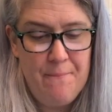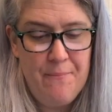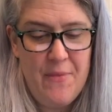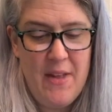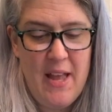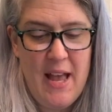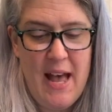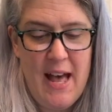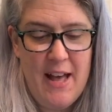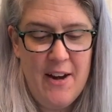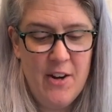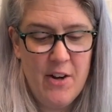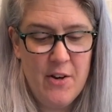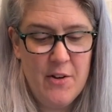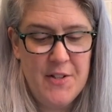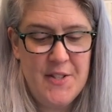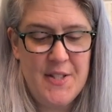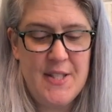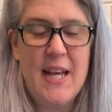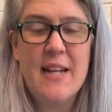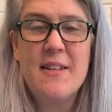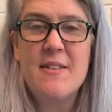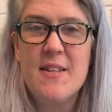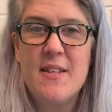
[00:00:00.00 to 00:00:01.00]

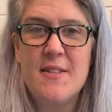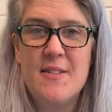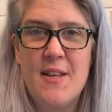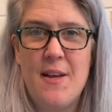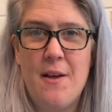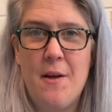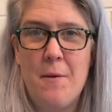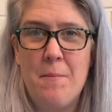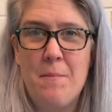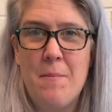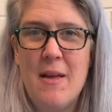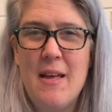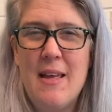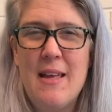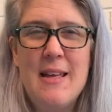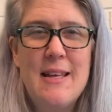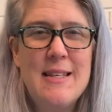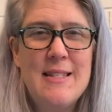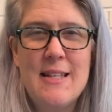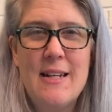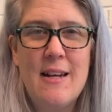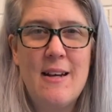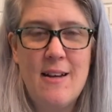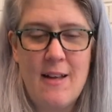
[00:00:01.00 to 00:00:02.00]
heterosexism
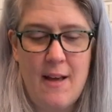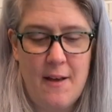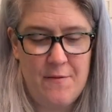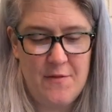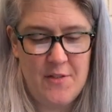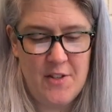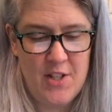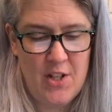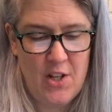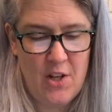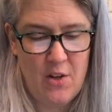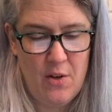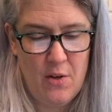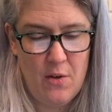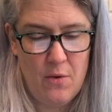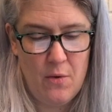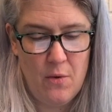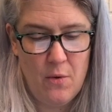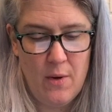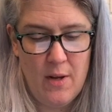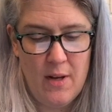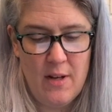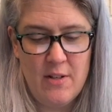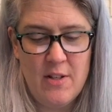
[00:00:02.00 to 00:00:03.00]
isn't enough
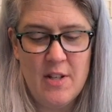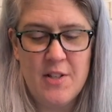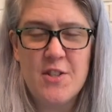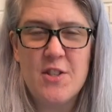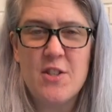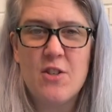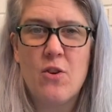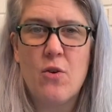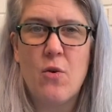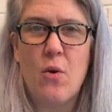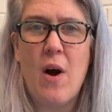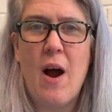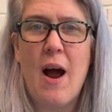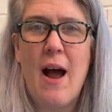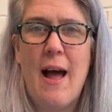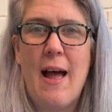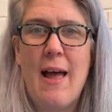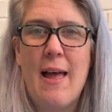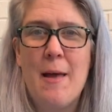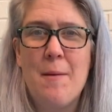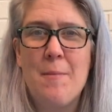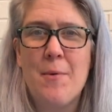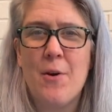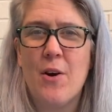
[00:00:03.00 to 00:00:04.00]
to
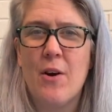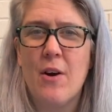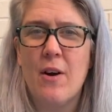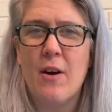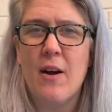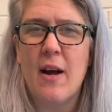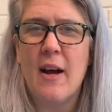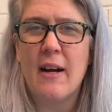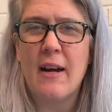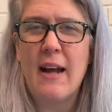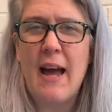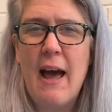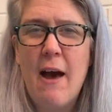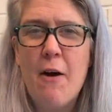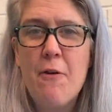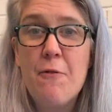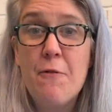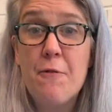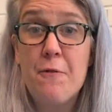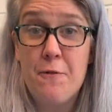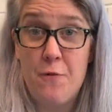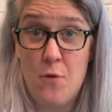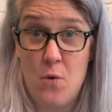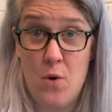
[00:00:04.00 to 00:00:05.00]
describe or account
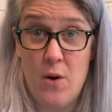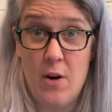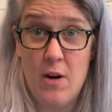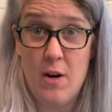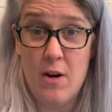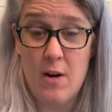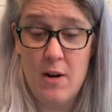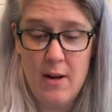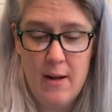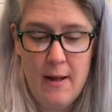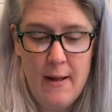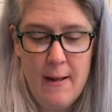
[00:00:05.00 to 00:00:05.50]
for